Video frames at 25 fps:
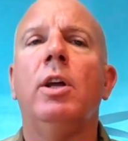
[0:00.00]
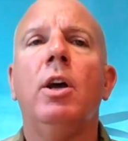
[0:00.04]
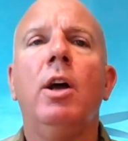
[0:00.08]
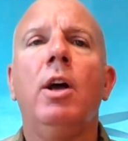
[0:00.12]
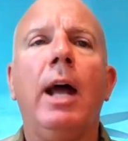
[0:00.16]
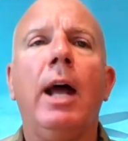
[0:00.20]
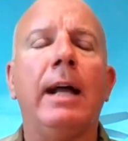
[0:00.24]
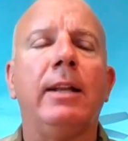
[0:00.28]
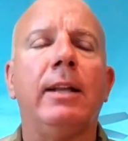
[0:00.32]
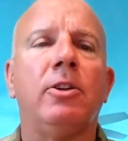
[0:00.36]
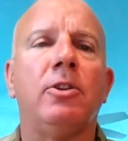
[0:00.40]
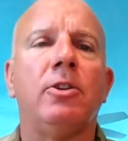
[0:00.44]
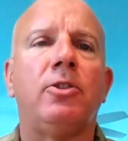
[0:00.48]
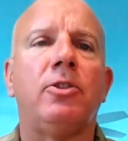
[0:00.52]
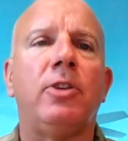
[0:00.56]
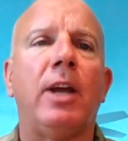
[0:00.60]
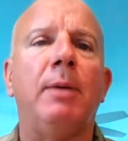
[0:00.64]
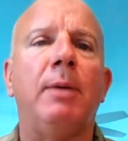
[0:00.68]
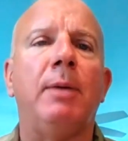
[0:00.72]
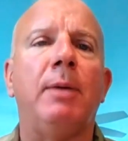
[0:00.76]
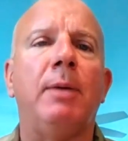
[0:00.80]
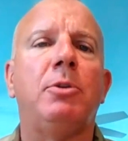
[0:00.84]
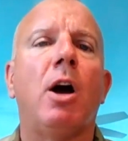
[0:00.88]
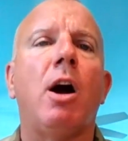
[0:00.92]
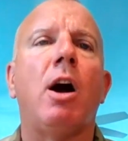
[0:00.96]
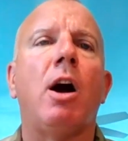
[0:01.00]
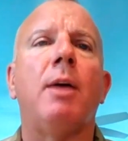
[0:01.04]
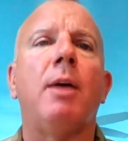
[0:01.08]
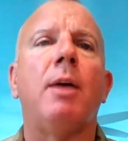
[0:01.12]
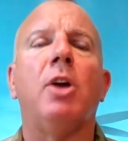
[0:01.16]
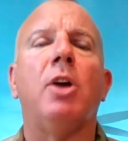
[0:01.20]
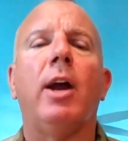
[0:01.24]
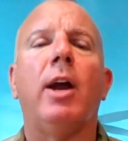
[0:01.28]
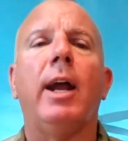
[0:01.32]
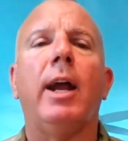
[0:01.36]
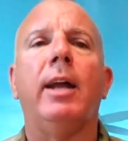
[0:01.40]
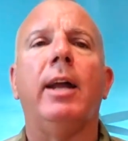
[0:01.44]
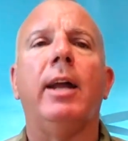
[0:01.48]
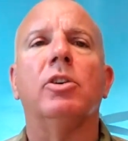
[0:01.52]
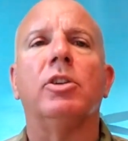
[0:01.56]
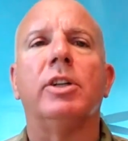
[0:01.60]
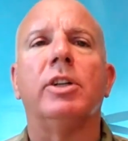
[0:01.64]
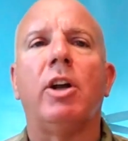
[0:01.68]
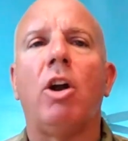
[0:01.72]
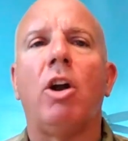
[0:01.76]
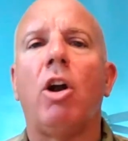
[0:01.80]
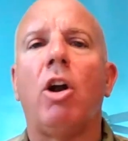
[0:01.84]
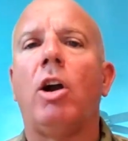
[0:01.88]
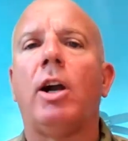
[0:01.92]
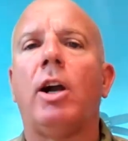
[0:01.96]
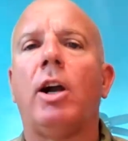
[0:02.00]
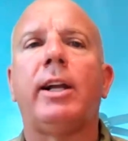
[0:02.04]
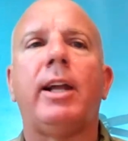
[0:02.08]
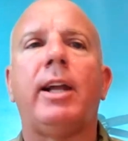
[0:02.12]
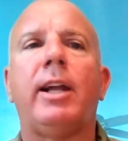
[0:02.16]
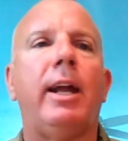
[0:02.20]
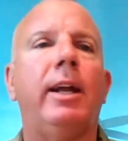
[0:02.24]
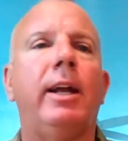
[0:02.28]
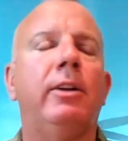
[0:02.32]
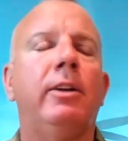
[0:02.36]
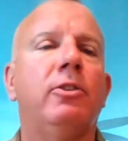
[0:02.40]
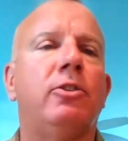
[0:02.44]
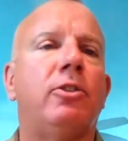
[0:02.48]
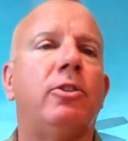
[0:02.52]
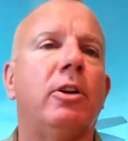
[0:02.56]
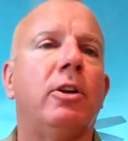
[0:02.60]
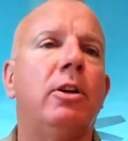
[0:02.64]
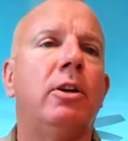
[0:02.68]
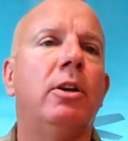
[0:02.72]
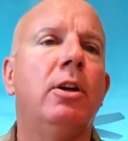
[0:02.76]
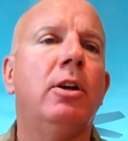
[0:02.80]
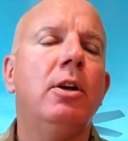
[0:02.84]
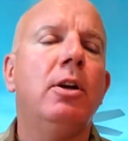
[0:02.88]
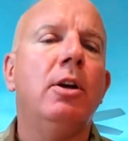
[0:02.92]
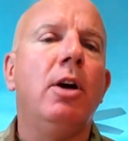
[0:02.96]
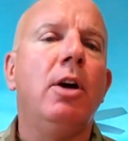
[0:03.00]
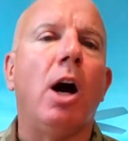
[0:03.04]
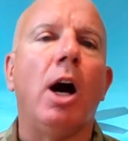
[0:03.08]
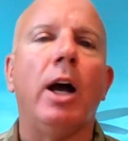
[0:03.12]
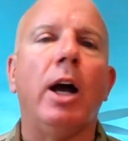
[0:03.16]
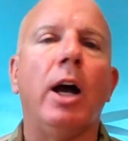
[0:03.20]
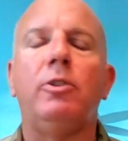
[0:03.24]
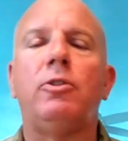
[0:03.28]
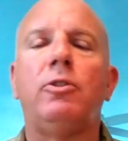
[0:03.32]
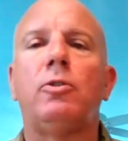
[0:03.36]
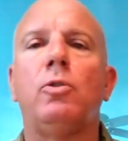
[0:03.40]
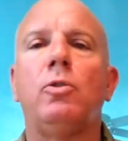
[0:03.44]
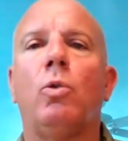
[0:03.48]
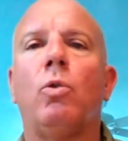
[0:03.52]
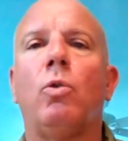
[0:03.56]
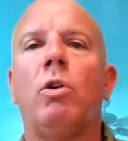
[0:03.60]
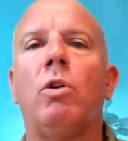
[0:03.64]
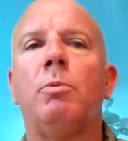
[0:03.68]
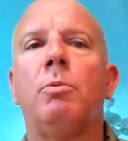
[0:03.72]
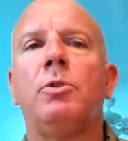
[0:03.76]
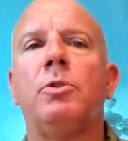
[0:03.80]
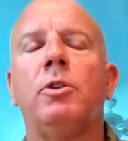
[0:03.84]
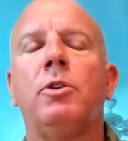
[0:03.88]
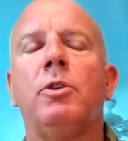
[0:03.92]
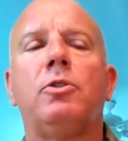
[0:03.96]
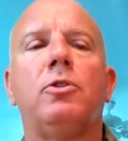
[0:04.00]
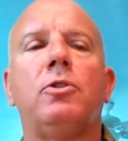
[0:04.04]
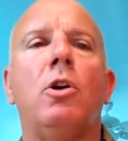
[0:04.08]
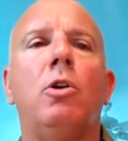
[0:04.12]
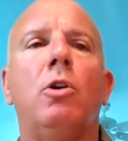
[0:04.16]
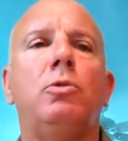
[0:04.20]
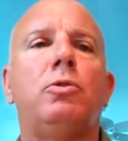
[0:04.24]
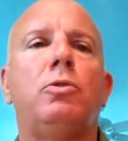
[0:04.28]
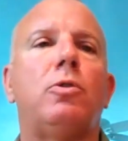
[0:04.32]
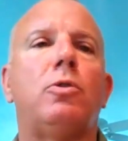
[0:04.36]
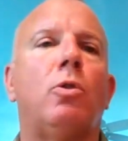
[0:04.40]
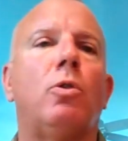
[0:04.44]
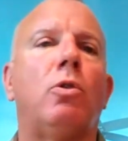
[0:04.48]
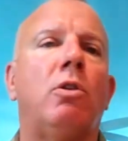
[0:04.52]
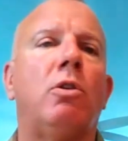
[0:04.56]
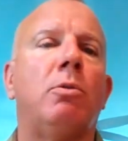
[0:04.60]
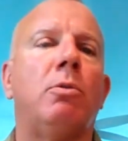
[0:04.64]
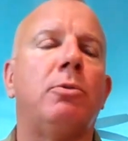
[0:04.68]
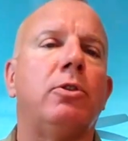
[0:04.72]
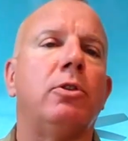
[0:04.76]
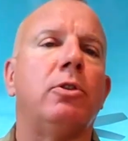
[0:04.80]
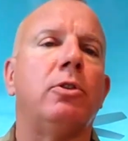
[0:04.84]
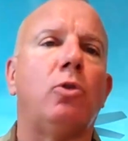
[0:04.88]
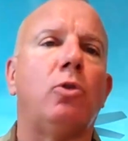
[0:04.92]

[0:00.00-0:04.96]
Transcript: At the same time, you're handling hurricanes and ice storms and snowstorms and